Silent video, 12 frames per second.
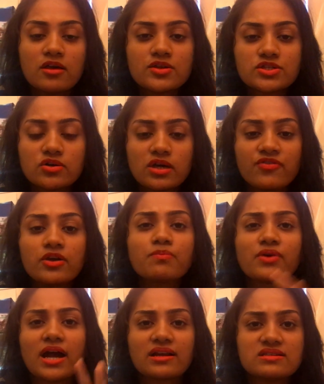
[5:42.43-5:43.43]
So if you
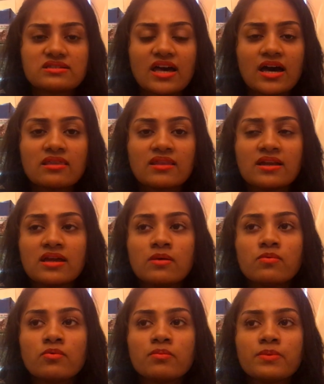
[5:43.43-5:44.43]
practice that, then it
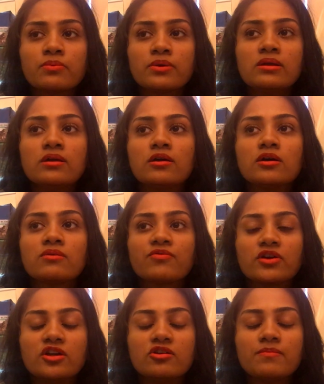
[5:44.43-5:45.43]
would be really good
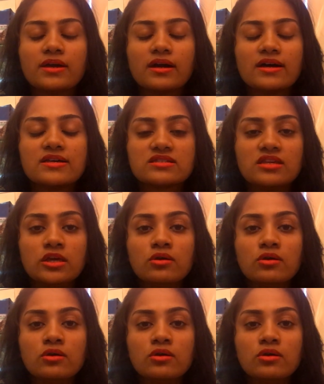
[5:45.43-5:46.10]
for you, because